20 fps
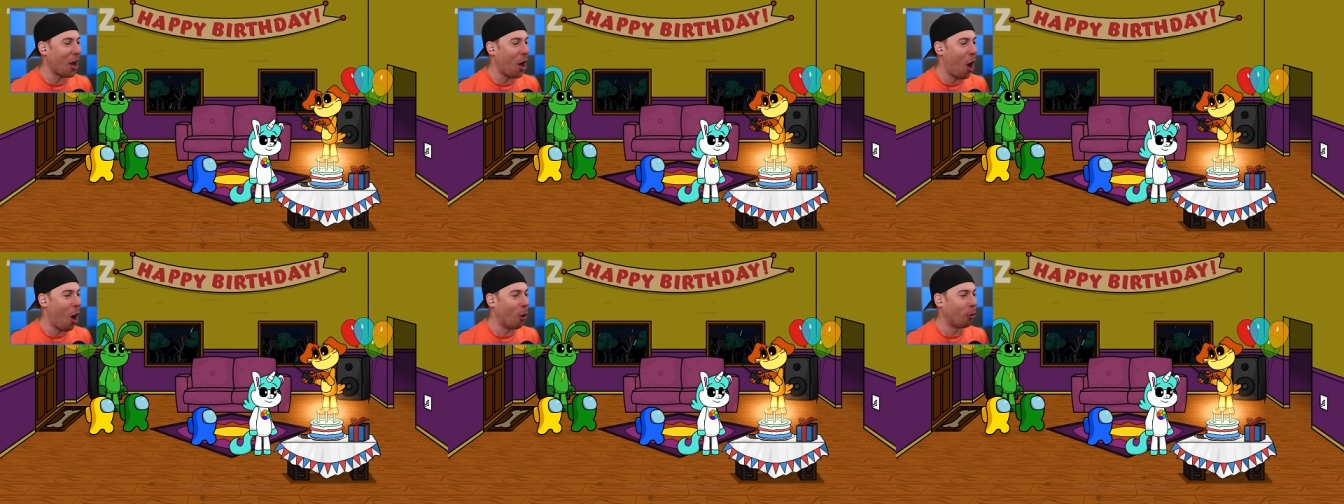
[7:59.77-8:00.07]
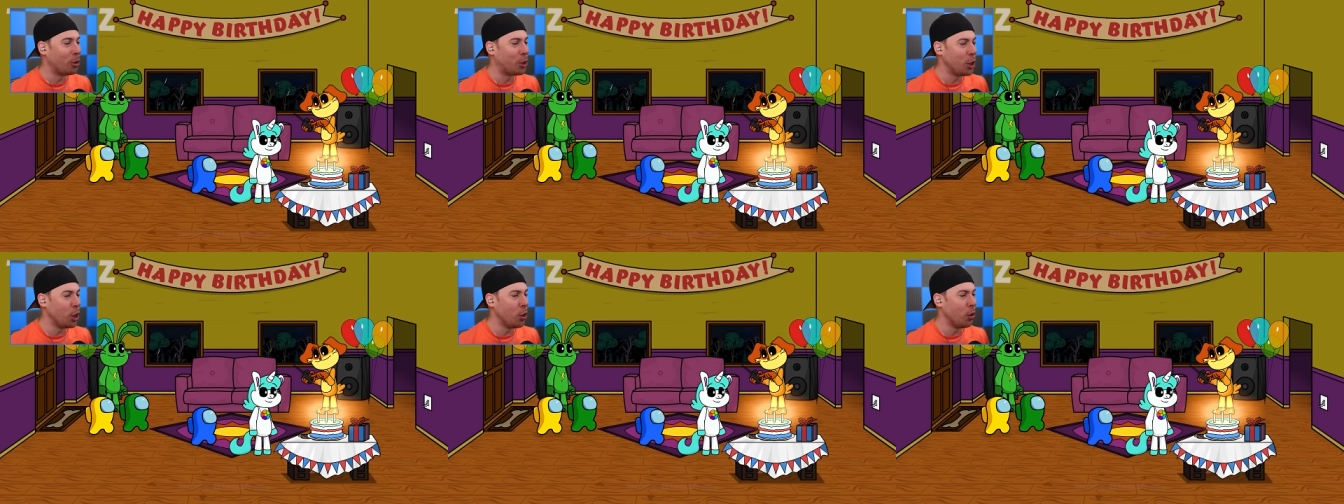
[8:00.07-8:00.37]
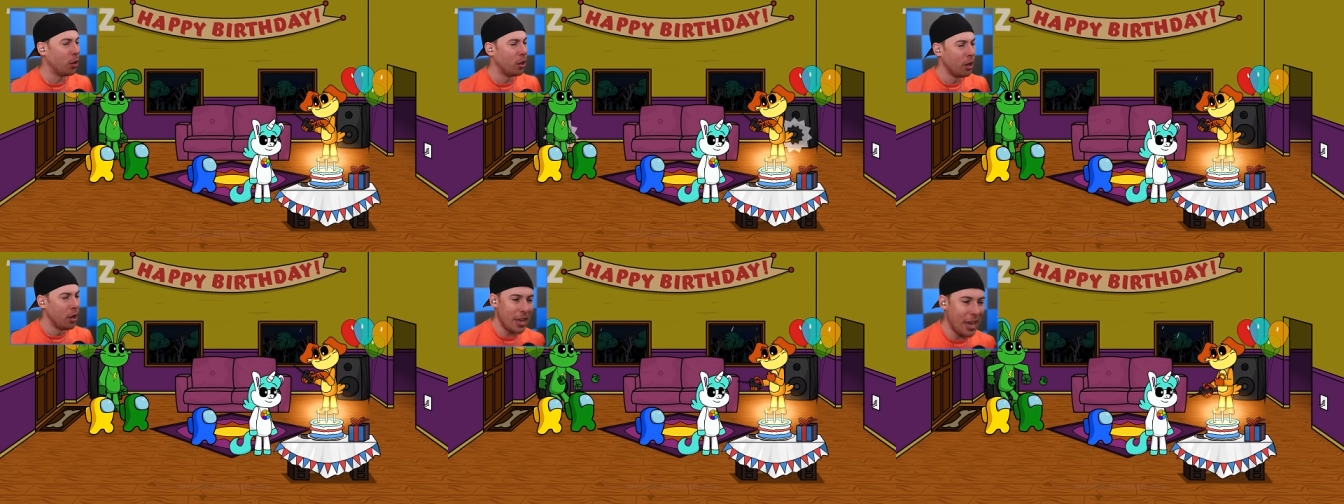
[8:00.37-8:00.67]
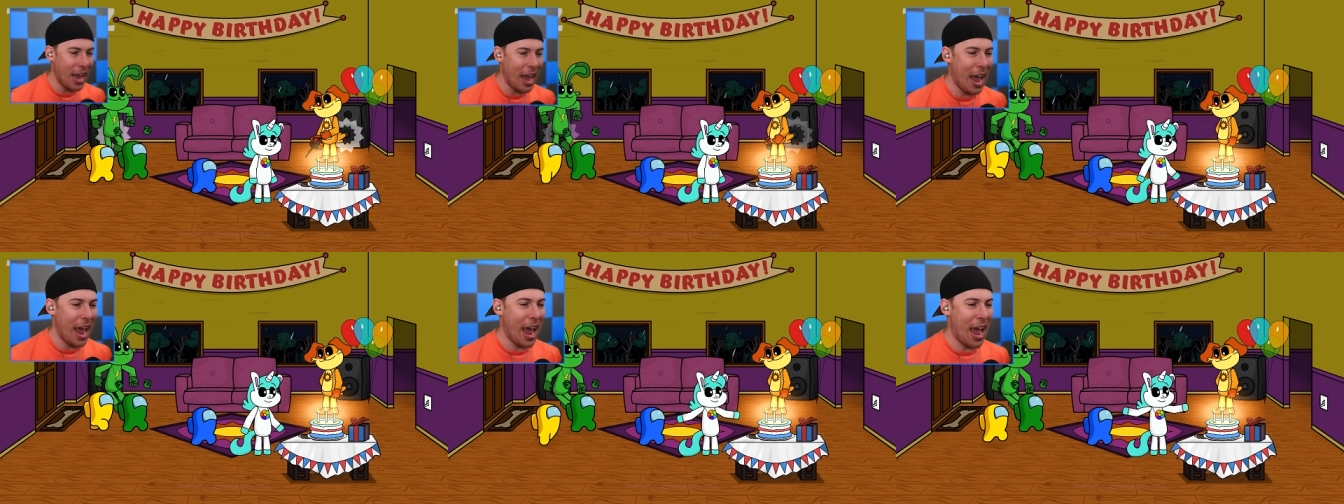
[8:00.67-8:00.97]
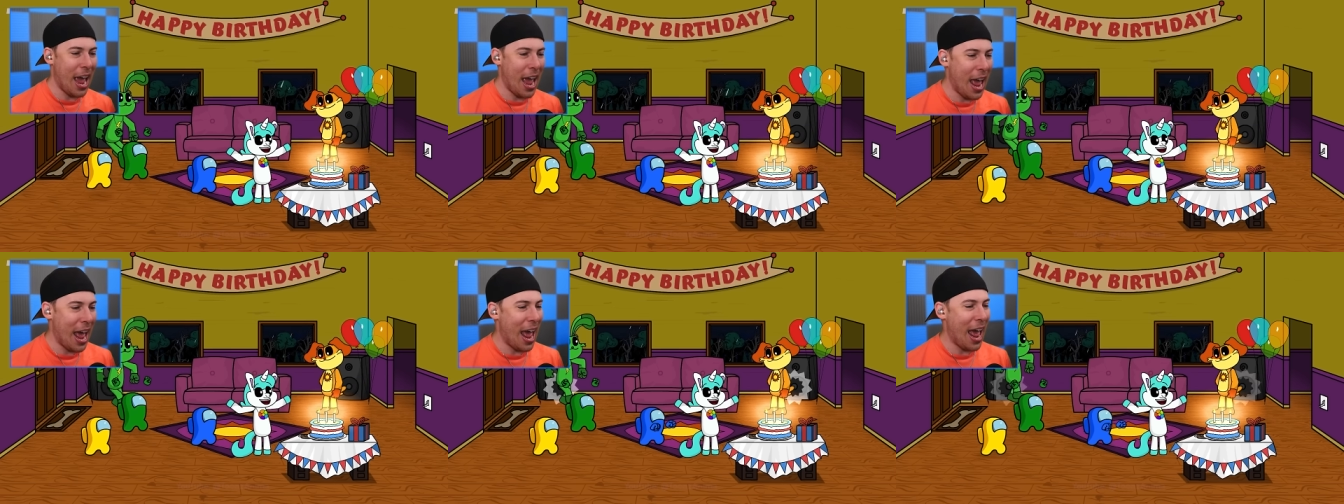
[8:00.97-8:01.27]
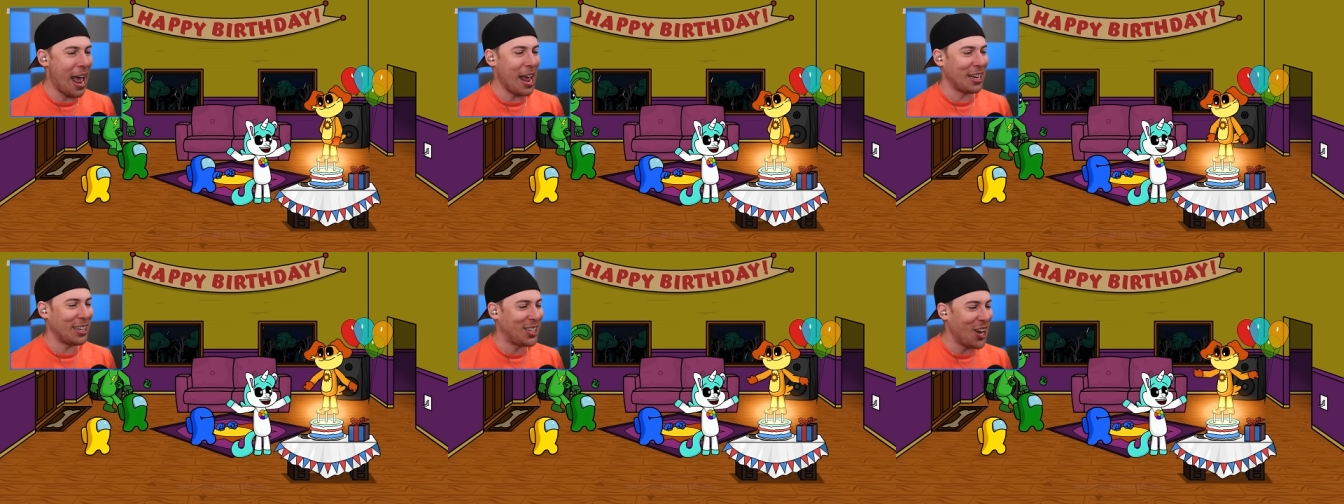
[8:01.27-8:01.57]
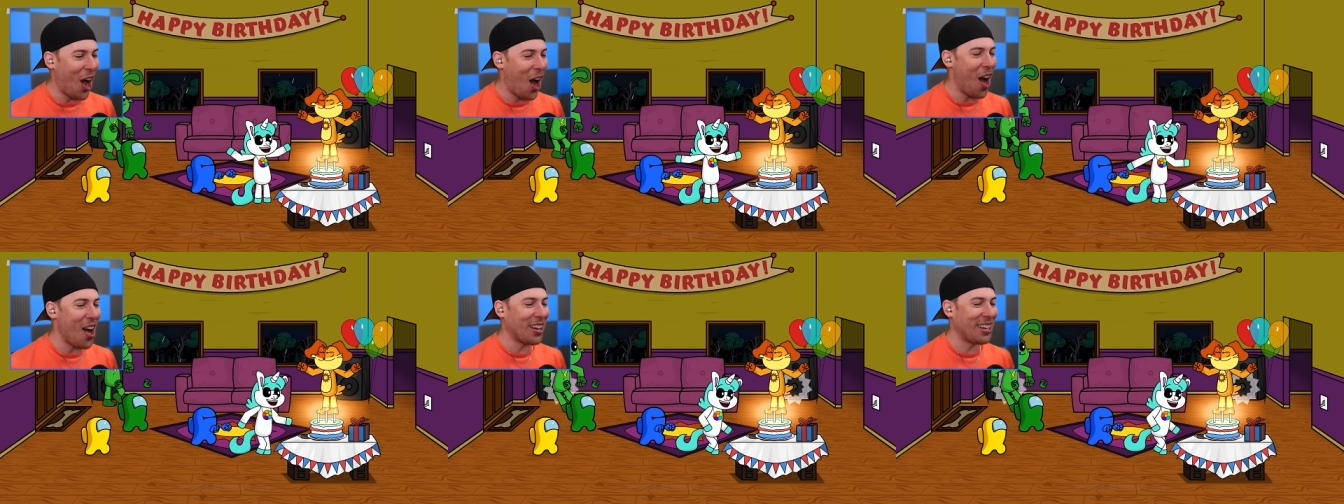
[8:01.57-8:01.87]
Oh, dude. Yeah,
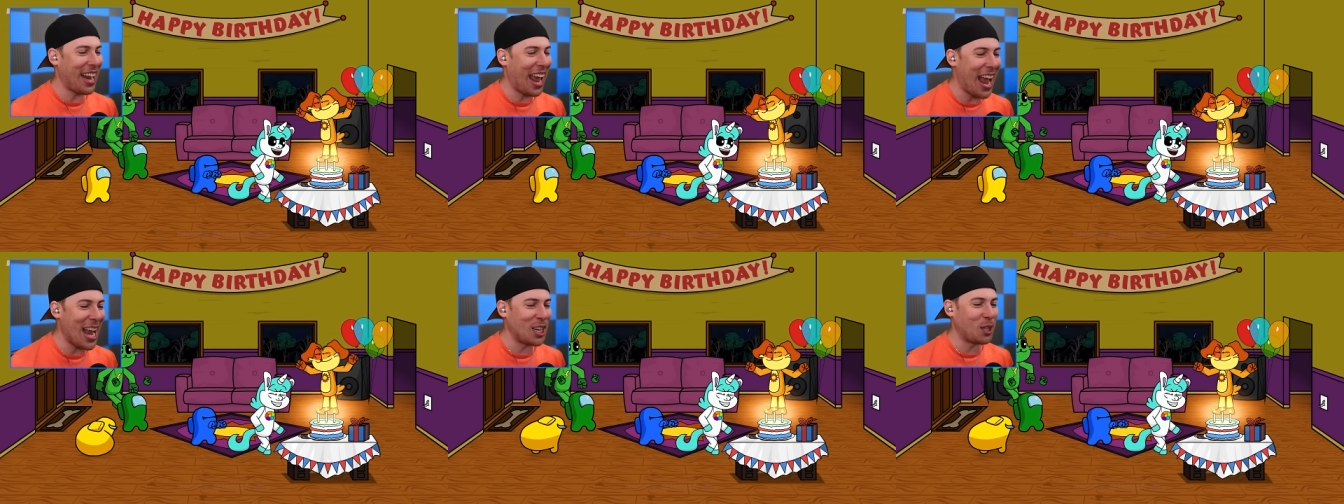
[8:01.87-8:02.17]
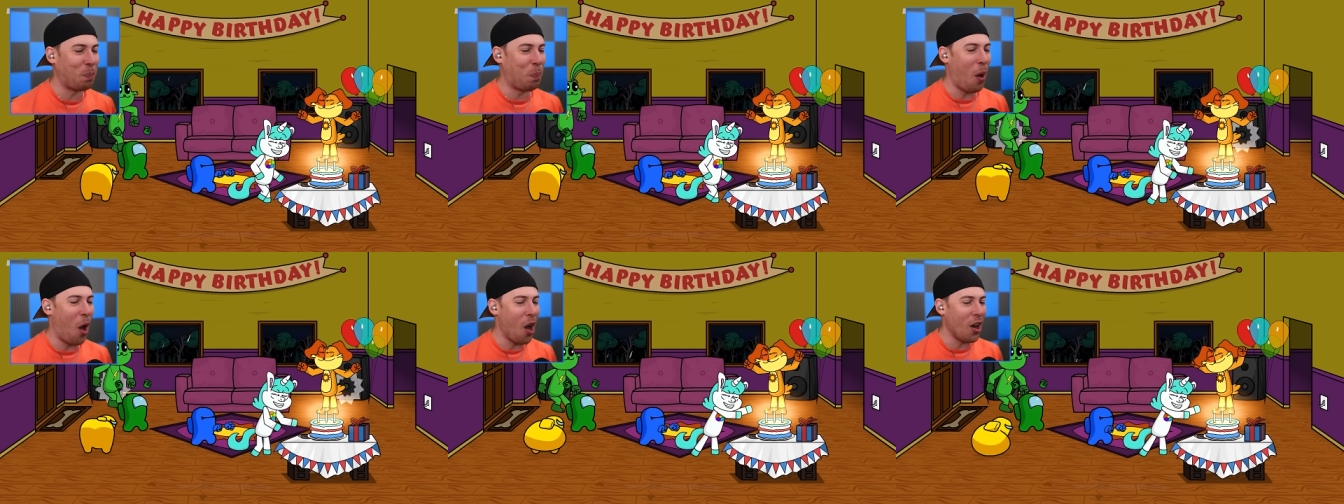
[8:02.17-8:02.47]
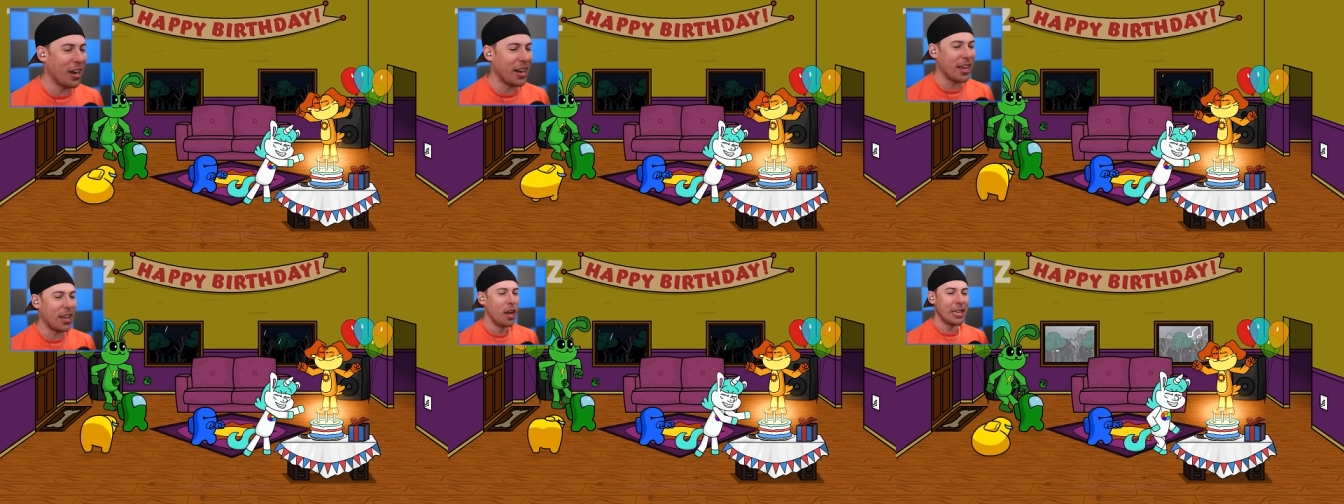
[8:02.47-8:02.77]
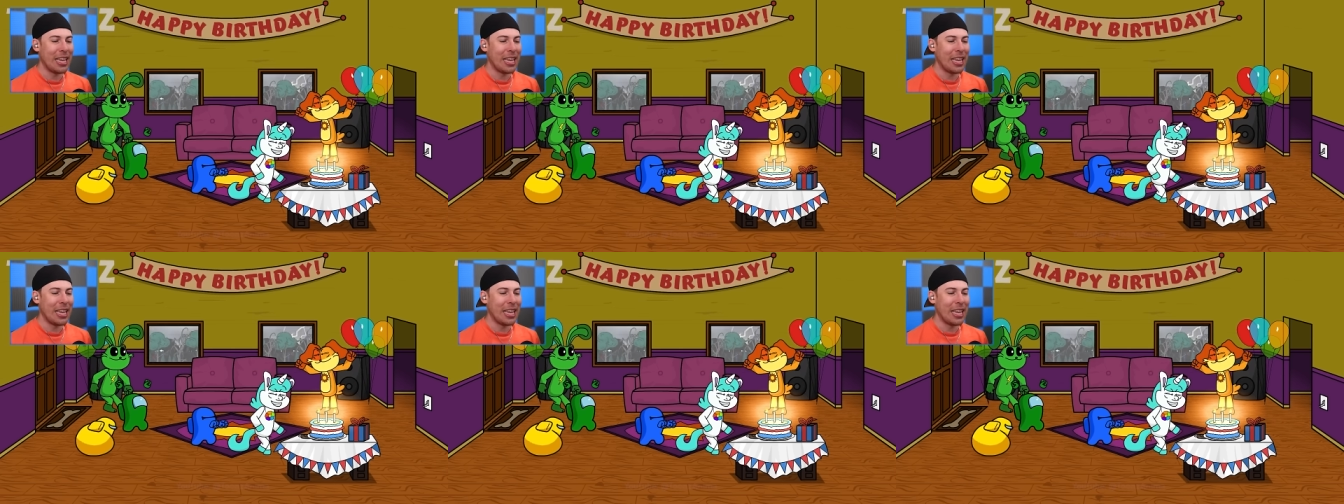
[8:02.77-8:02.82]
Dog Day's party.